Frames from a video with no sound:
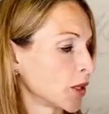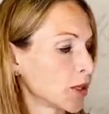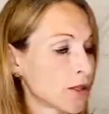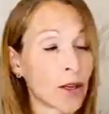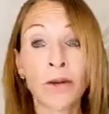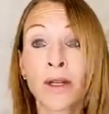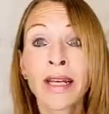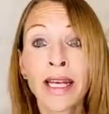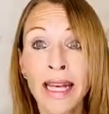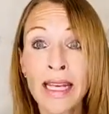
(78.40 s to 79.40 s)
So
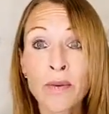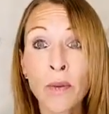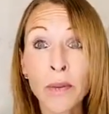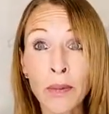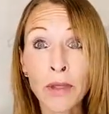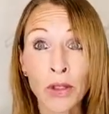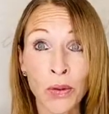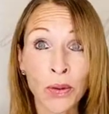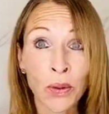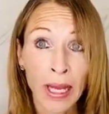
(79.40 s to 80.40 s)
here's what we would
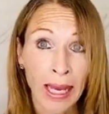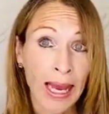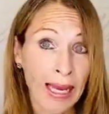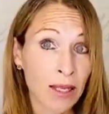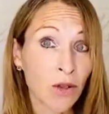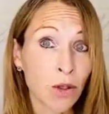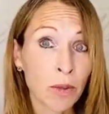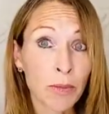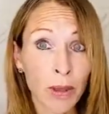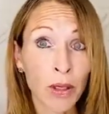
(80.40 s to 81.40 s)
call a
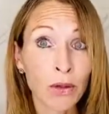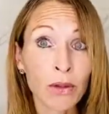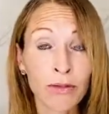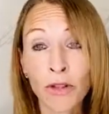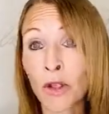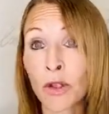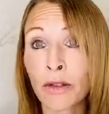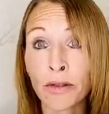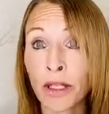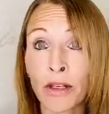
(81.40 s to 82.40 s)
normal bowl for,
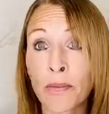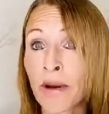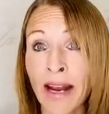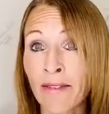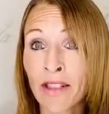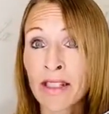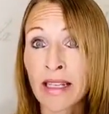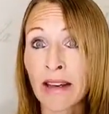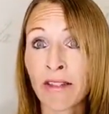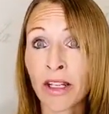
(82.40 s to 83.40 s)
you know, your breakfast
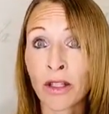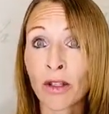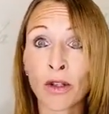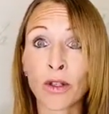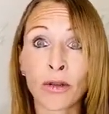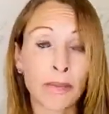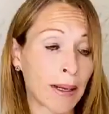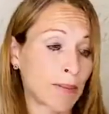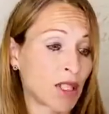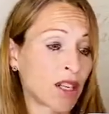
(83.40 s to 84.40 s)
cereal or
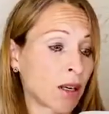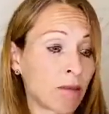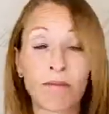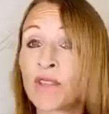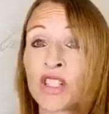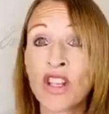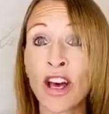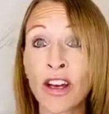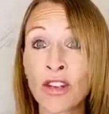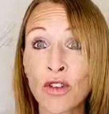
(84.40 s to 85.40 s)
perhaps a
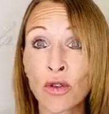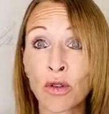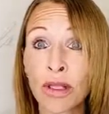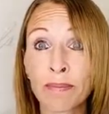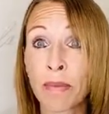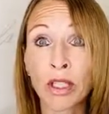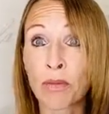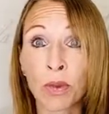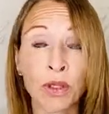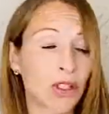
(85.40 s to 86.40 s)
dessert or your
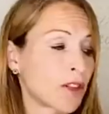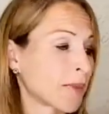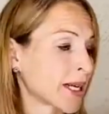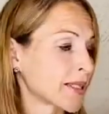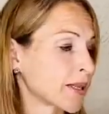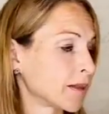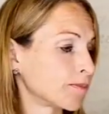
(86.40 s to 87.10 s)
portion of pasta.